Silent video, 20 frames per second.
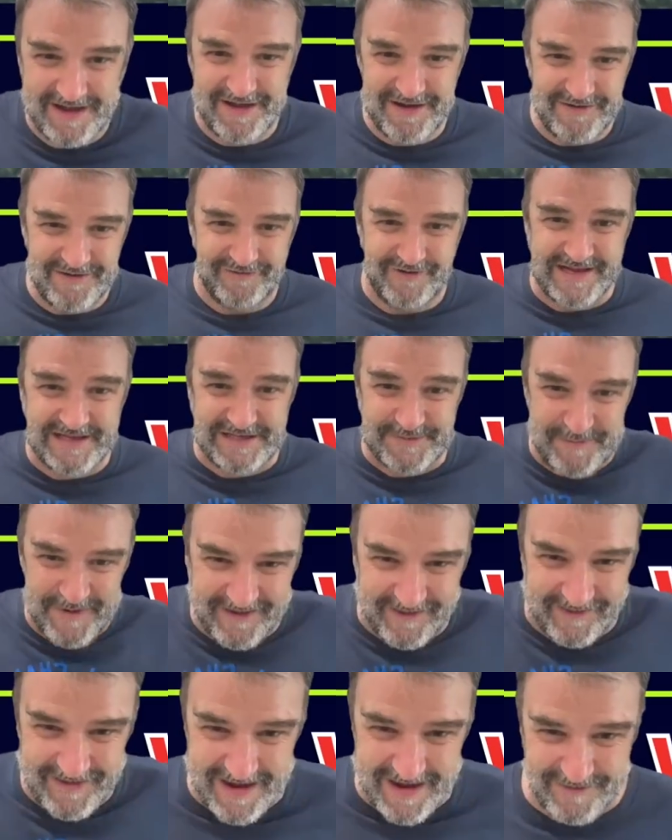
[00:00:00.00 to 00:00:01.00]

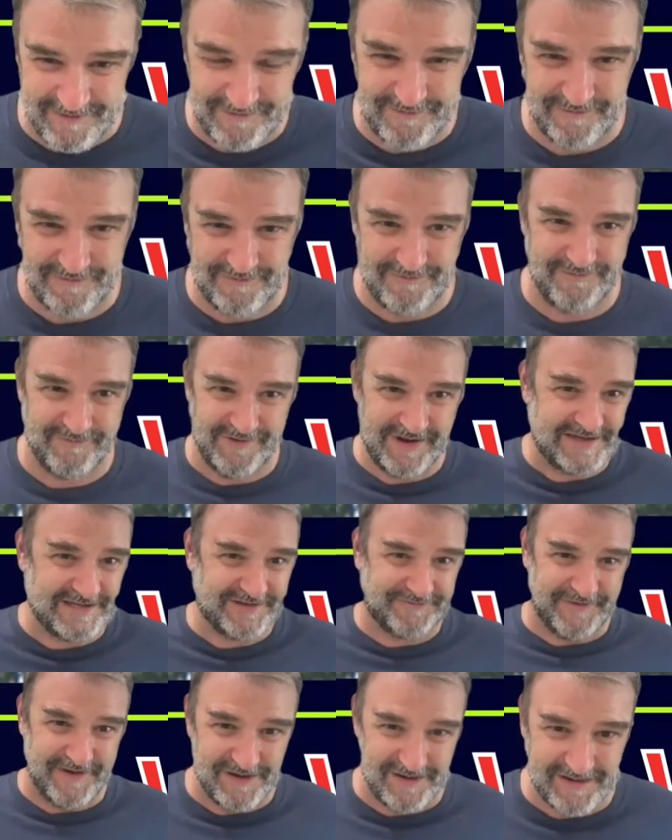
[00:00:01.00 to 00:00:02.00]
Ritzville! Not
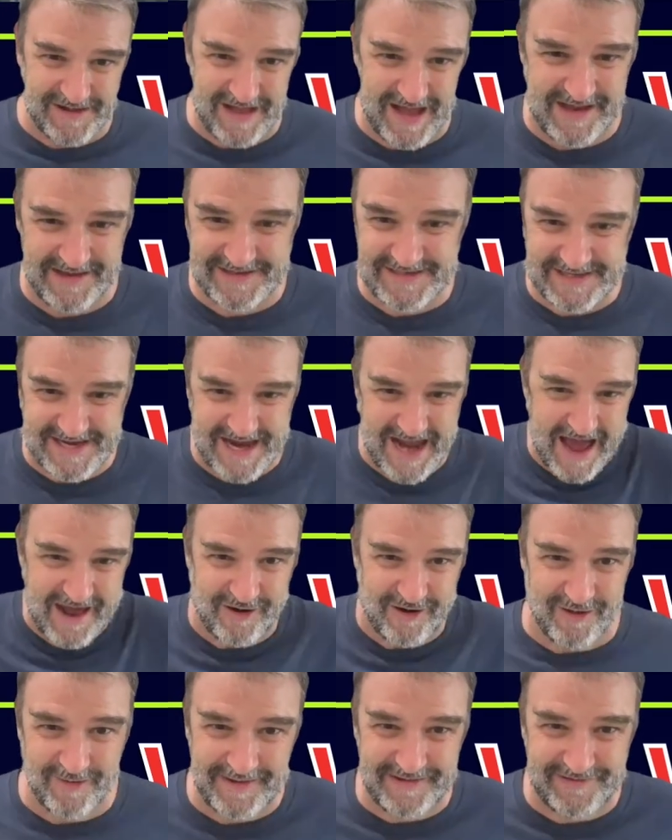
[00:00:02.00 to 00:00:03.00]
Ritzville and
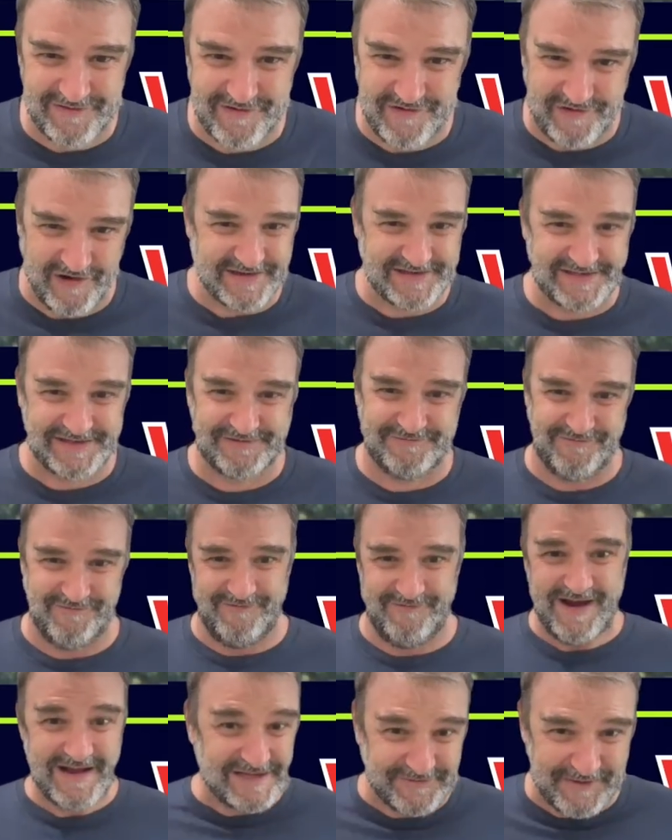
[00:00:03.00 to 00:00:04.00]
Seattle, but just
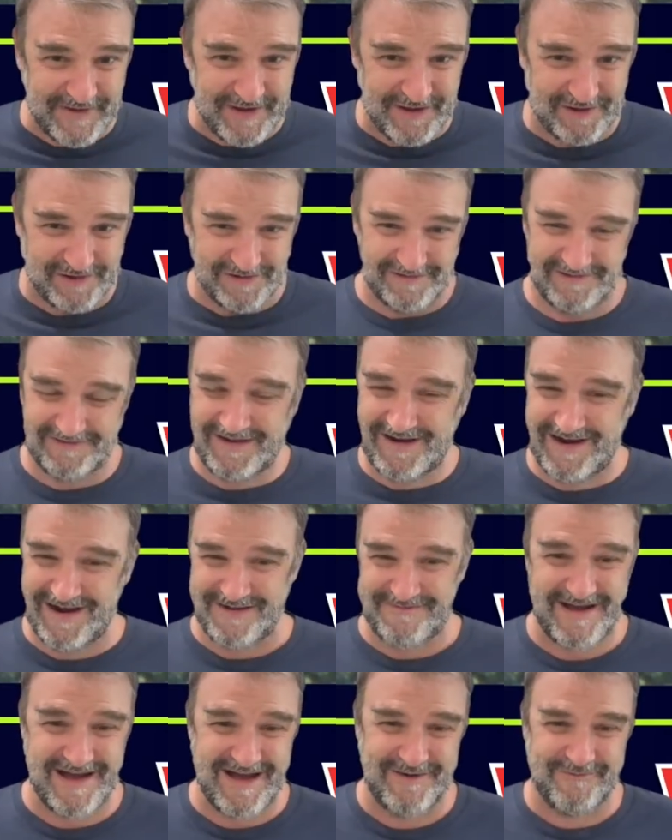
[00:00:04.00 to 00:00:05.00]
Ritzville.
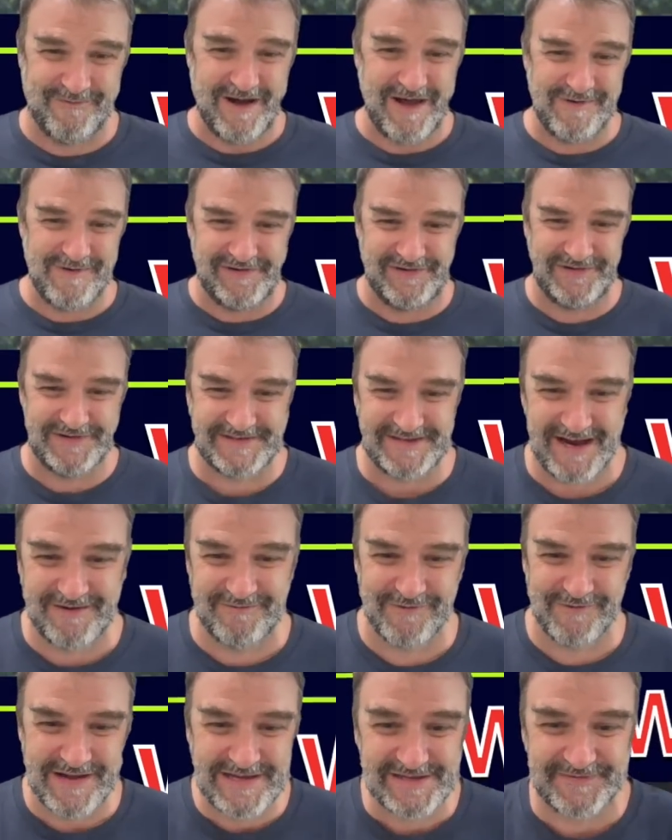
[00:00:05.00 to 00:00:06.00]
Come on, why would you
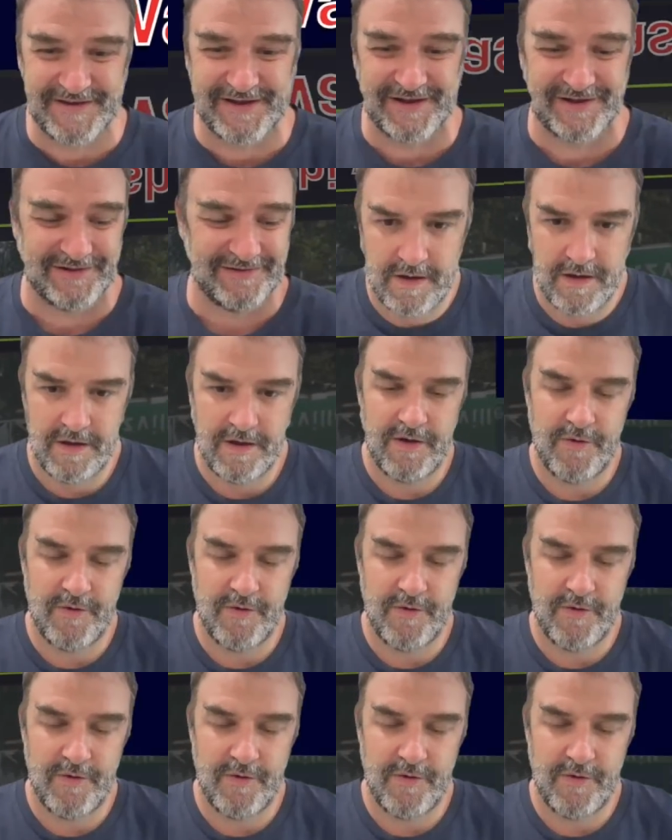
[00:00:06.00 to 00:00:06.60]
sign Ritzville?